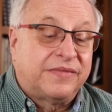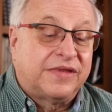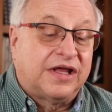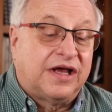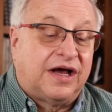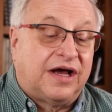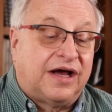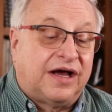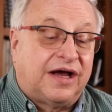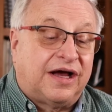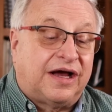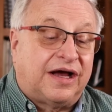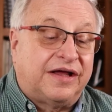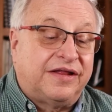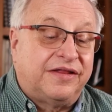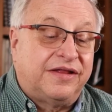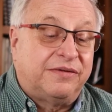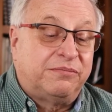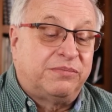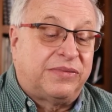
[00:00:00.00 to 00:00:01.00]

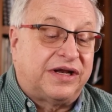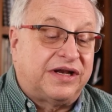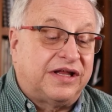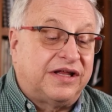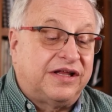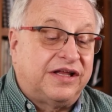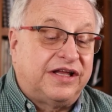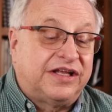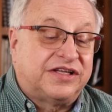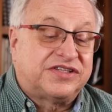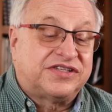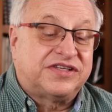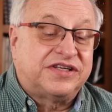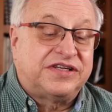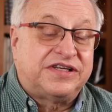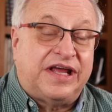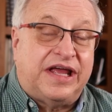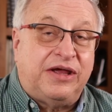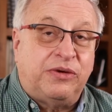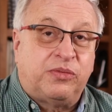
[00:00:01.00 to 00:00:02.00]
but it's the
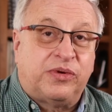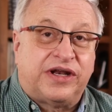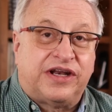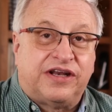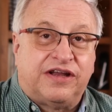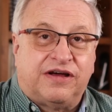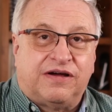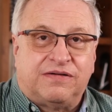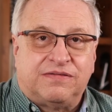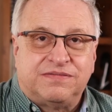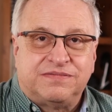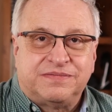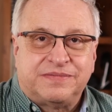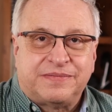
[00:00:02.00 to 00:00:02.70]
date window.